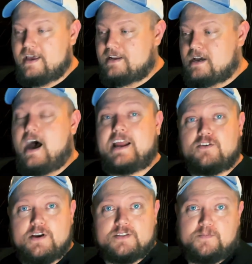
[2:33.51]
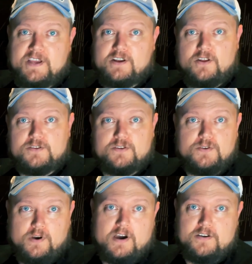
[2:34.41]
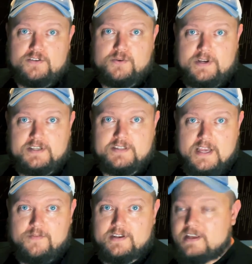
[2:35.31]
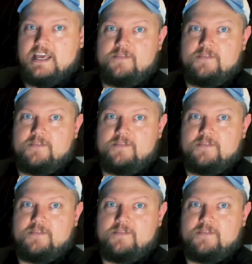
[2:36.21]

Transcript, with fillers: and higher notes being closer to 127.